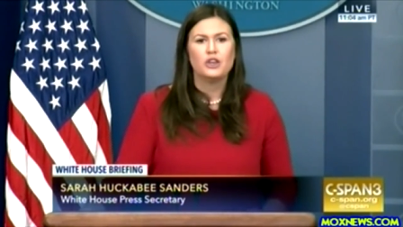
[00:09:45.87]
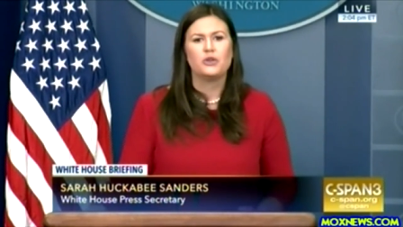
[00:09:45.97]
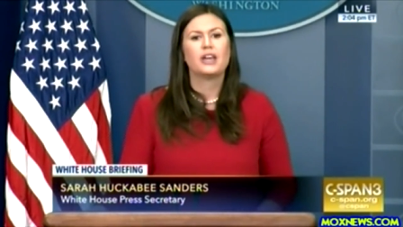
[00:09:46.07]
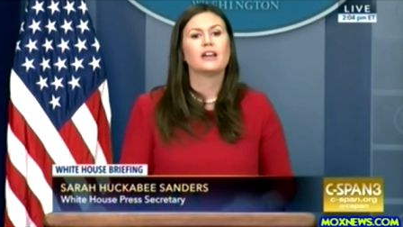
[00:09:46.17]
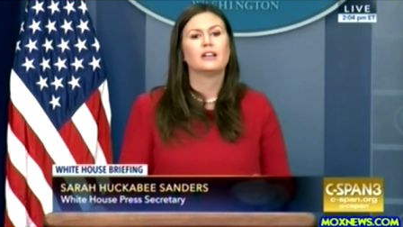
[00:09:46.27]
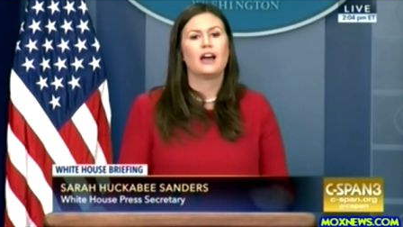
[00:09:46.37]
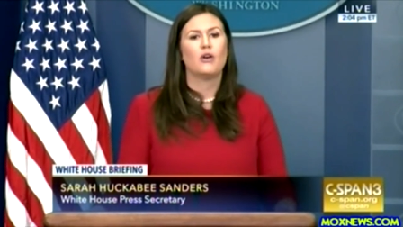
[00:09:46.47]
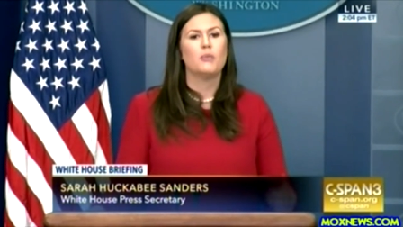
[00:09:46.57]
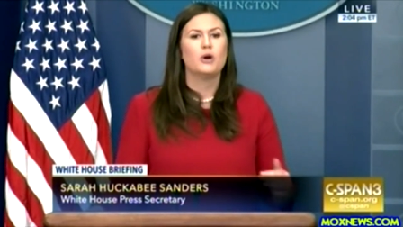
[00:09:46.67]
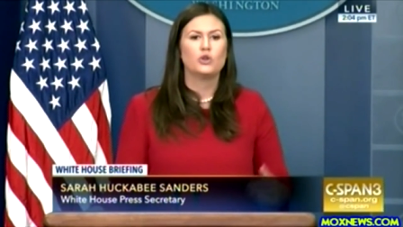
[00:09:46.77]
you can't
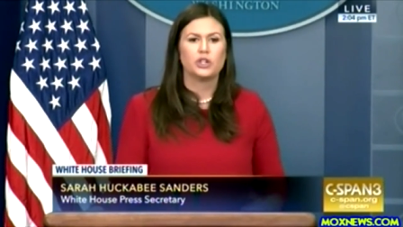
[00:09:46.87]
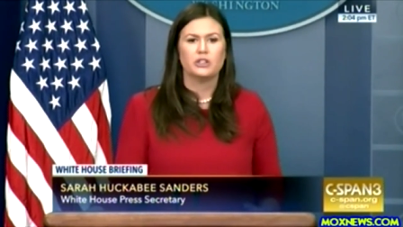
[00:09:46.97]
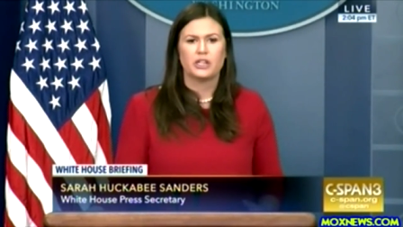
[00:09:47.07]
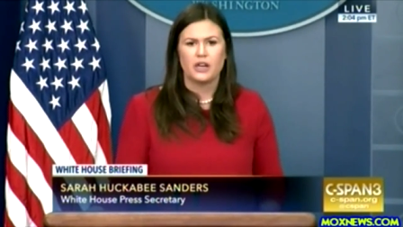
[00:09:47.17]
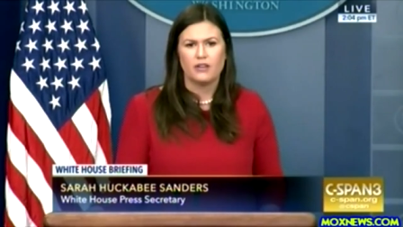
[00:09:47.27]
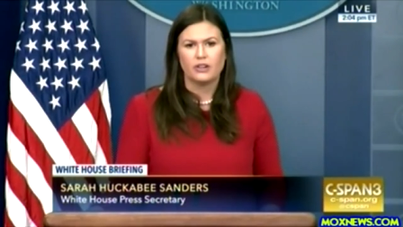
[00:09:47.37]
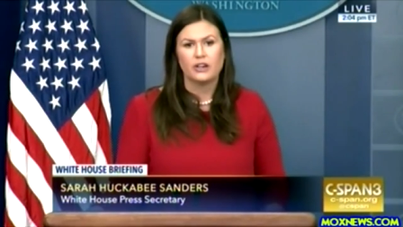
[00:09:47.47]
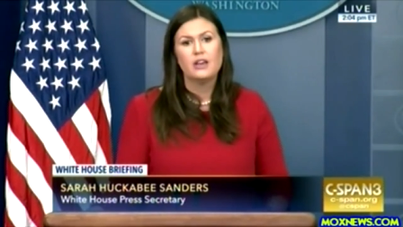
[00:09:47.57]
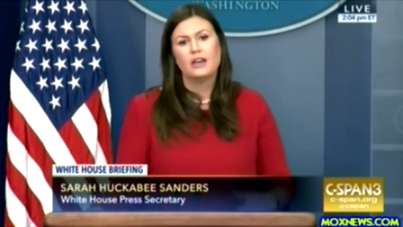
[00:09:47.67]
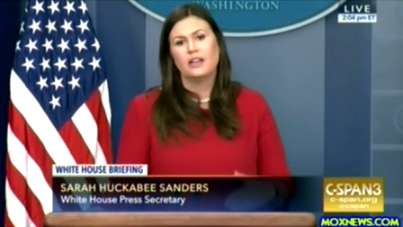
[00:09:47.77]
allow emotion to
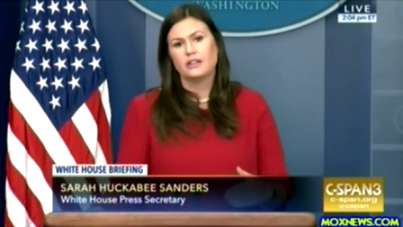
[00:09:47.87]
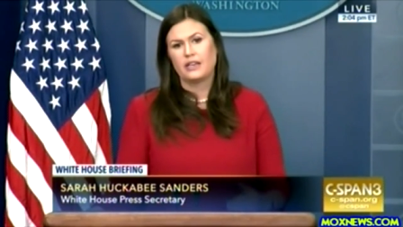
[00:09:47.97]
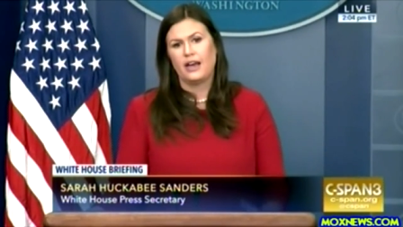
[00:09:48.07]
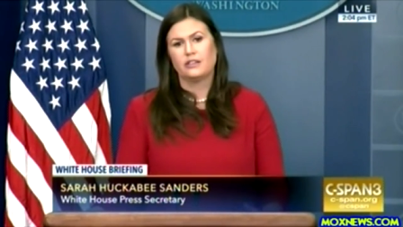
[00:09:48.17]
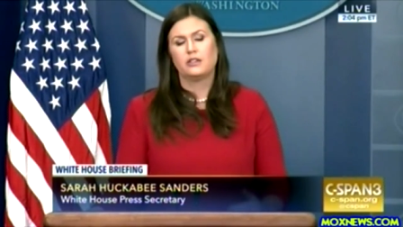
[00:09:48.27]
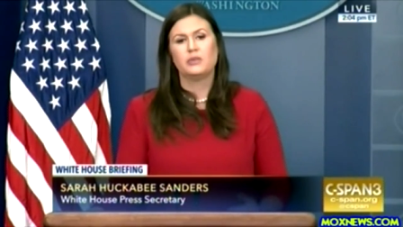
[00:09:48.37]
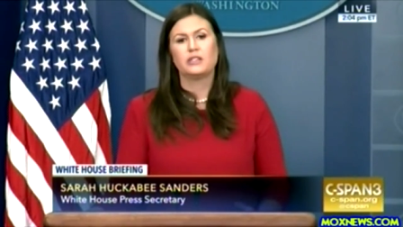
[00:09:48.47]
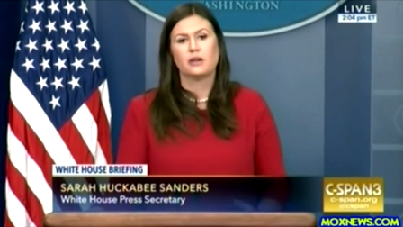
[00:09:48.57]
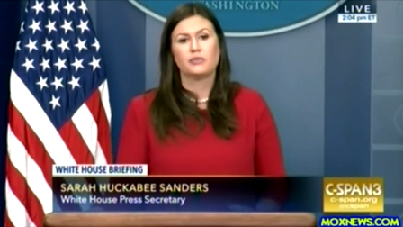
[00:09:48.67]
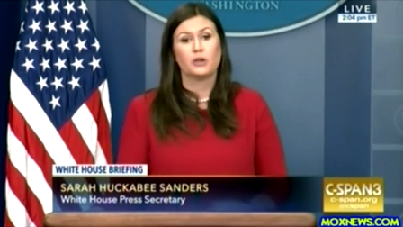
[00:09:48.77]
govern, and this has to be
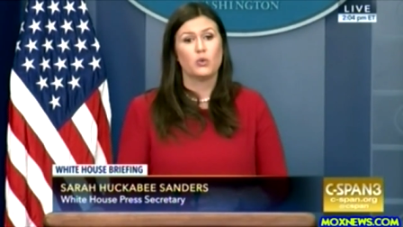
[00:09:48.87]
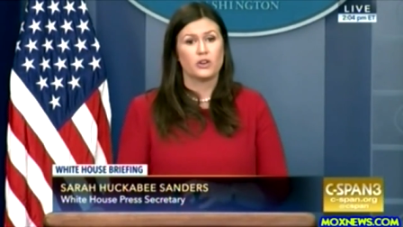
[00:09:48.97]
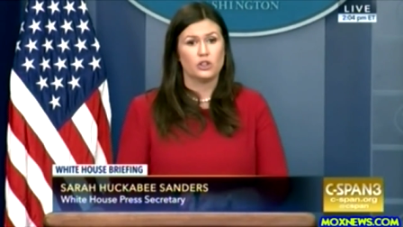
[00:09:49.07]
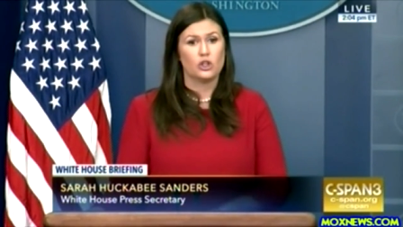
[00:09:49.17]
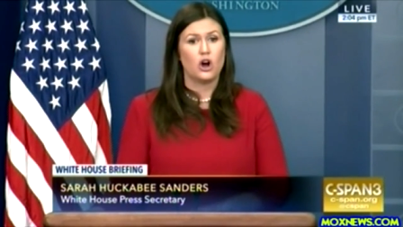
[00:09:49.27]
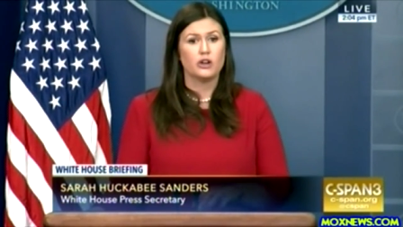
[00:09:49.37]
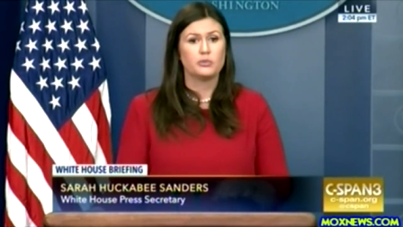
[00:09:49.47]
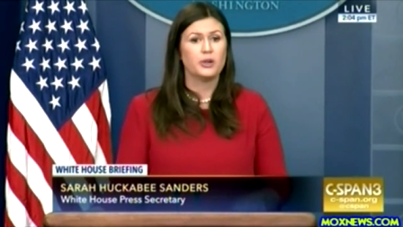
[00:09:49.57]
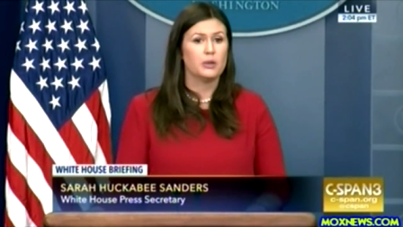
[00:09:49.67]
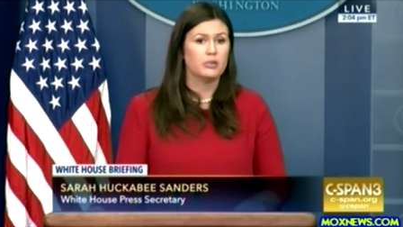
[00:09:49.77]
something where the law is
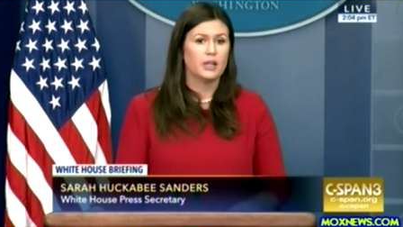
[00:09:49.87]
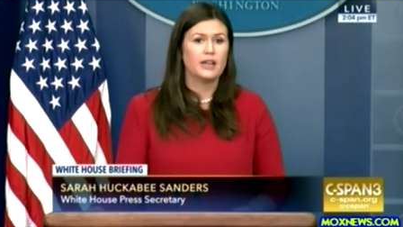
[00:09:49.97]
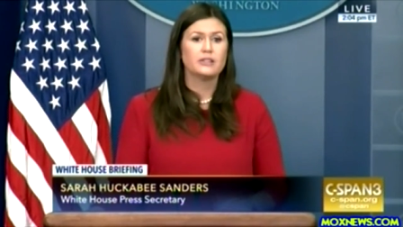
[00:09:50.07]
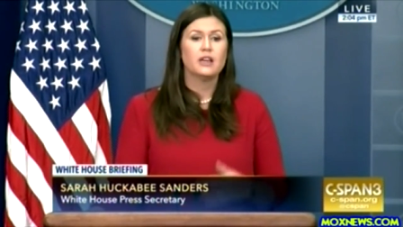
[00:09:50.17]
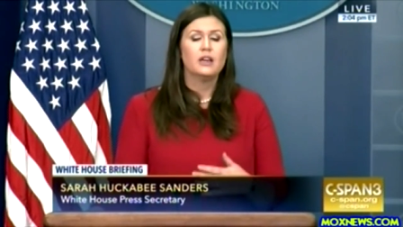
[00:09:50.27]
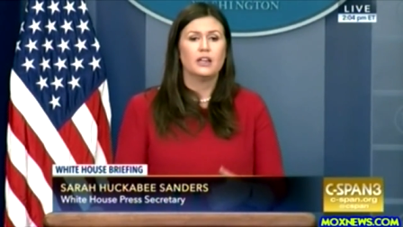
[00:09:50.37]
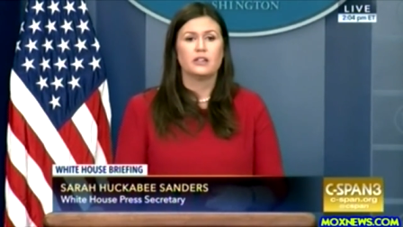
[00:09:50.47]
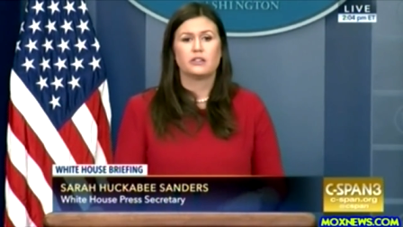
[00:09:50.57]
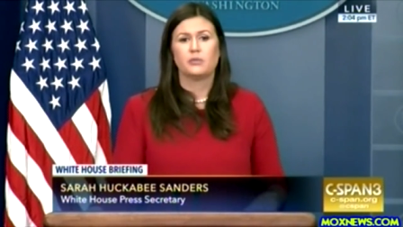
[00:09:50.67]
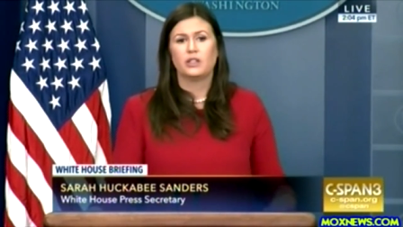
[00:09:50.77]
put in place, and
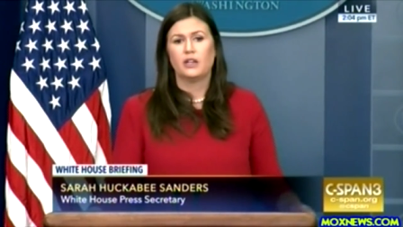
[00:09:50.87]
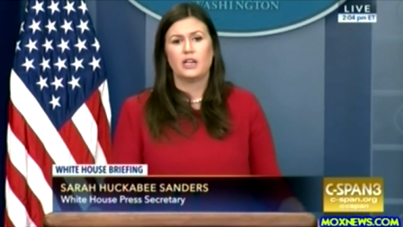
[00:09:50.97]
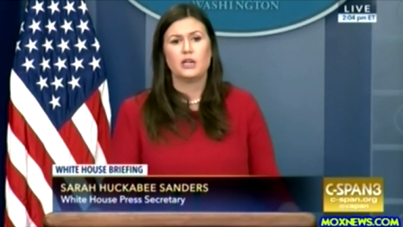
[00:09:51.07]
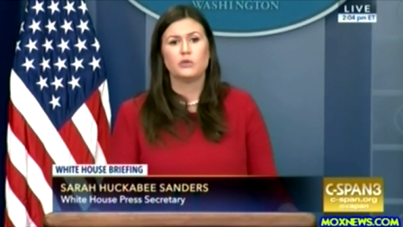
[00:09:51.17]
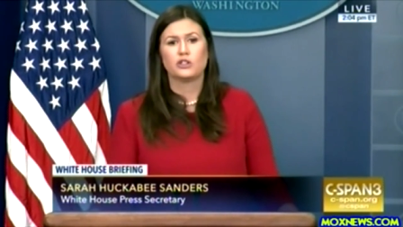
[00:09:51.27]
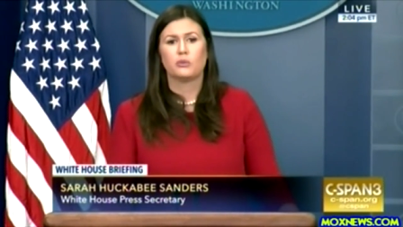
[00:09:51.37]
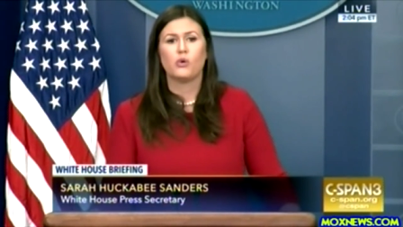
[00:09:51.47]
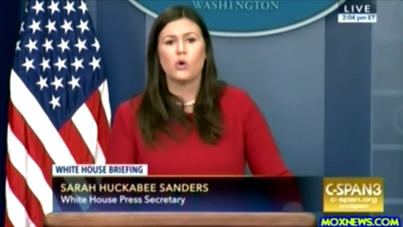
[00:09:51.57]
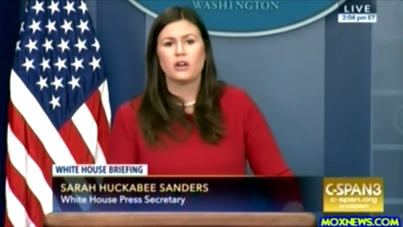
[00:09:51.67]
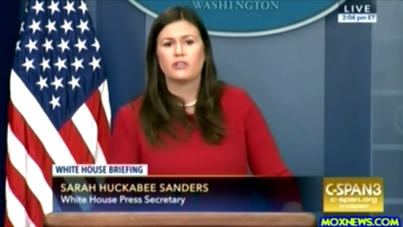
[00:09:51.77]
it's something that he would
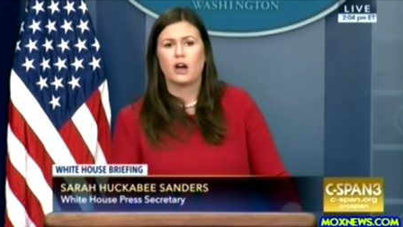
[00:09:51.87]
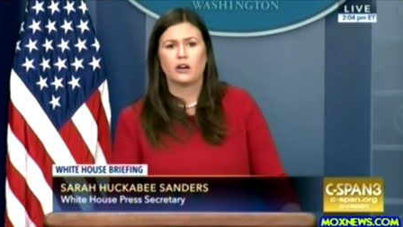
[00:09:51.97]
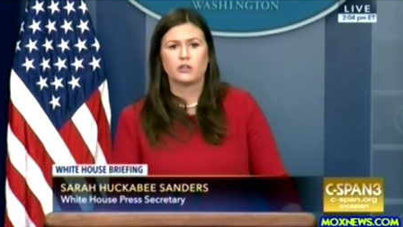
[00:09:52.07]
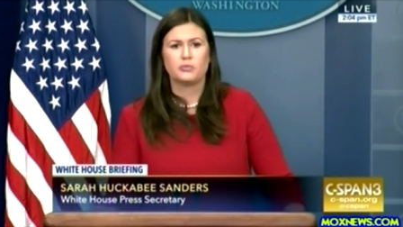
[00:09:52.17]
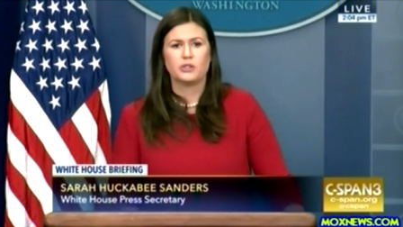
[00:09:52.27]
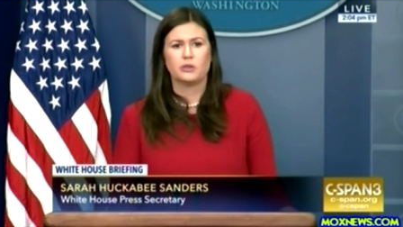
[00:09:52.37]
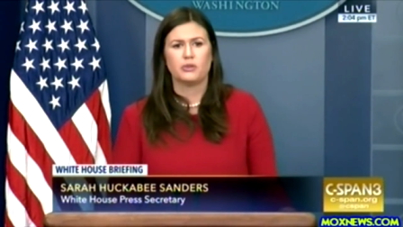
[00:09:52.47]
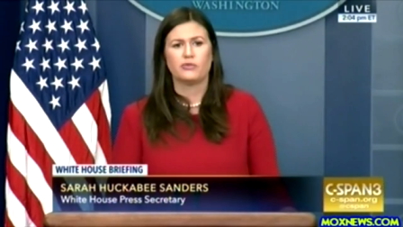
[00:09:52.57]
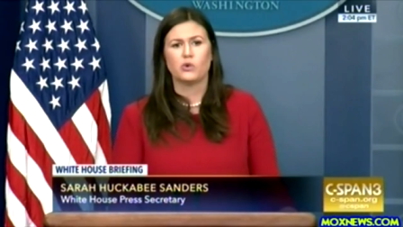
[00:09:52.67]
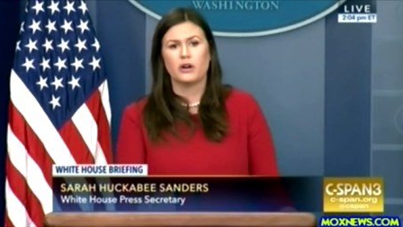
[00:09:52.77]
support if Congress puts it
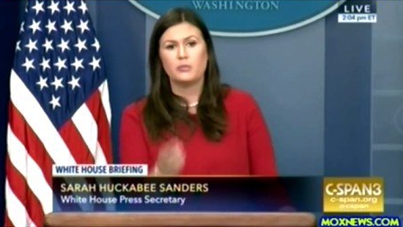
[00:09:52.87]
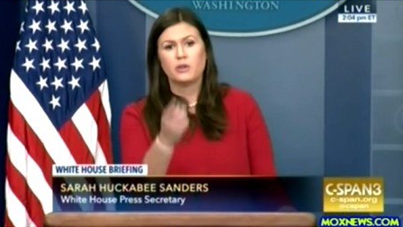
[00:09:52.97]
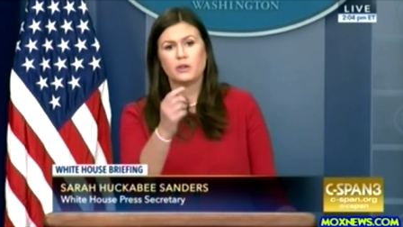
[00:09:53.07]
before him.